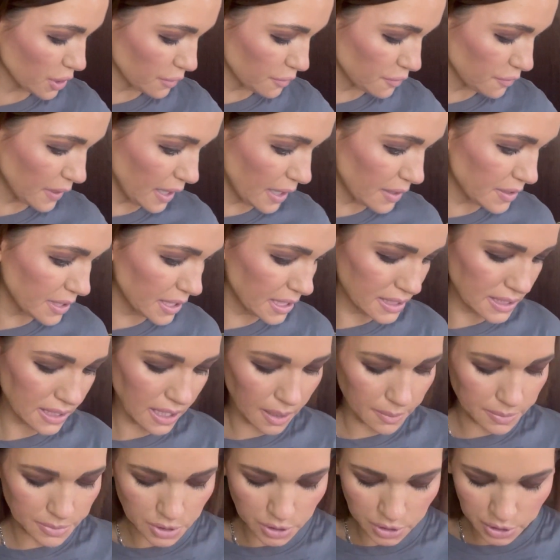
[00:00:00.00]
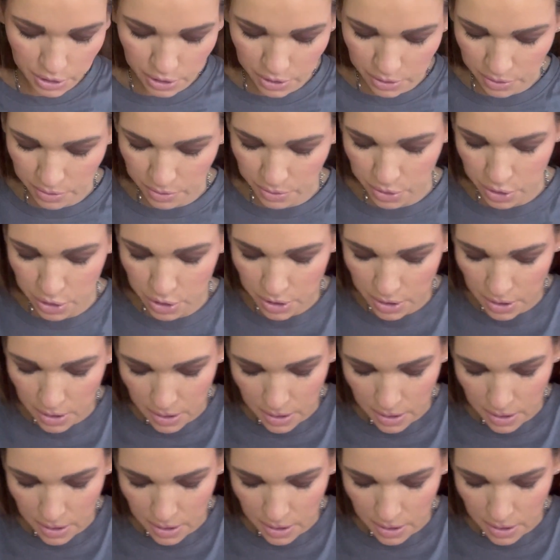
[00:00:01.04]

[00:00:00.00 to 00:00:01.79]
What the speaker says: Farah is absolutely huge.